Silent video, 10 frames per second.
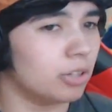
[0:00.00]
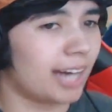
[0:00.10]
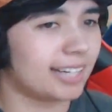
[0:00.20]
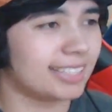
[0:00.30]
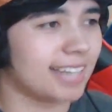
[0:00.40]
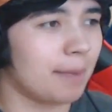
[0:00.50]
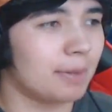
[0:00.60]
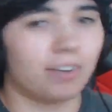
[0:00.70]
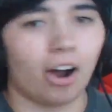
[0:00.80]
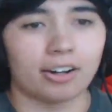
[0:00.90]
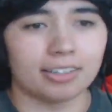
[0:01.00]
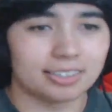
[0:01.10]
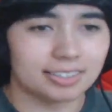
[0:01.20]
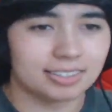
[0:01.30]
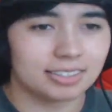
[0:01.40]
I got the timing wrong.
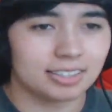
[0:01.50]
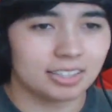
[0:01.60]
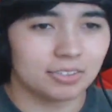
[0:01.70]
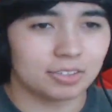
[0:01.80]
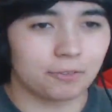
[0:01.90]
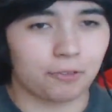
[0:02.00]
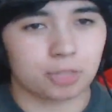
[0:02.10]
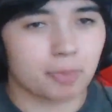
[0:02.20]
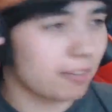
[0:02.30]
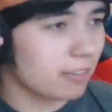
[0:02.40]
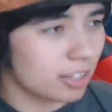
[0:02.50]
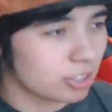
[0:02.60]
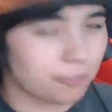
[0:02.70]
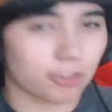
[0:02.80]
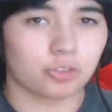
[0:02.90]
Great results. The first, the,
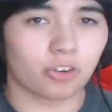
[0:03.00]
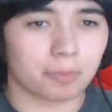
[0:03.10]
the first world